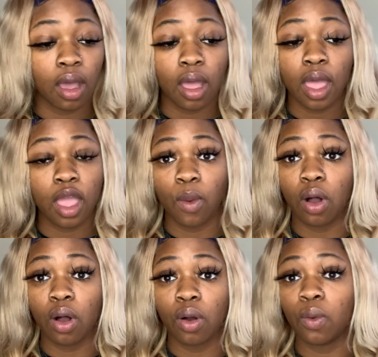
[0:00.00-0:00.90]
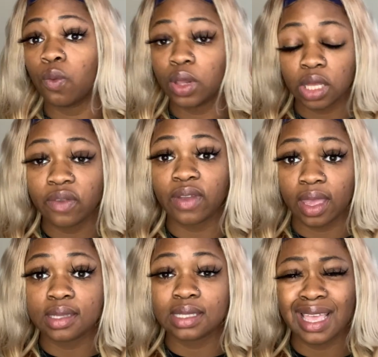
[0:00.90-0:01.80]
AWOL really
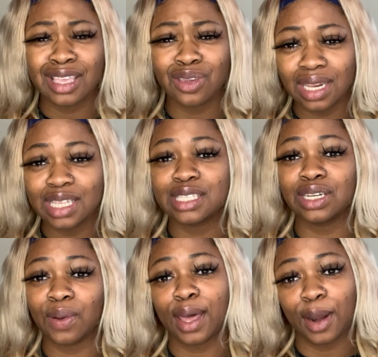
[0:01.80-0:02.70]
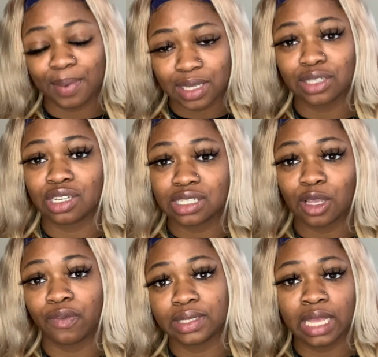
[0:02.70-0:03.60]
fast, and you need to know how to protect
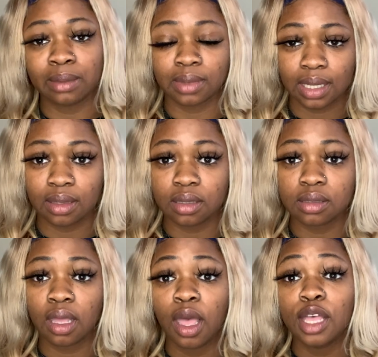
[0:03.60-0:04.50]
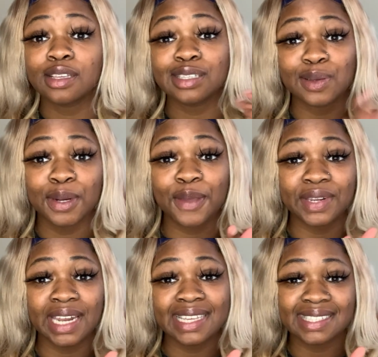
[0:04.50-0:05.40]
yourself in times like these. So tune in for
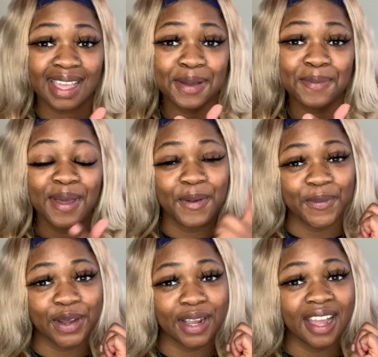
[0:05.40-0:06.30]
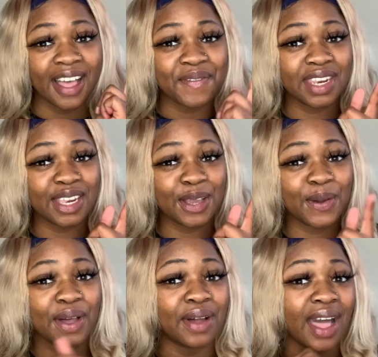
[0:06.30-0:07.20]
next time for a video
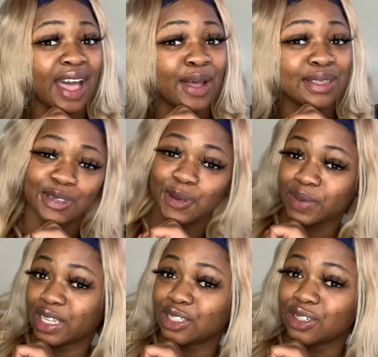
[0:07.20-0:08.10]
on how to protect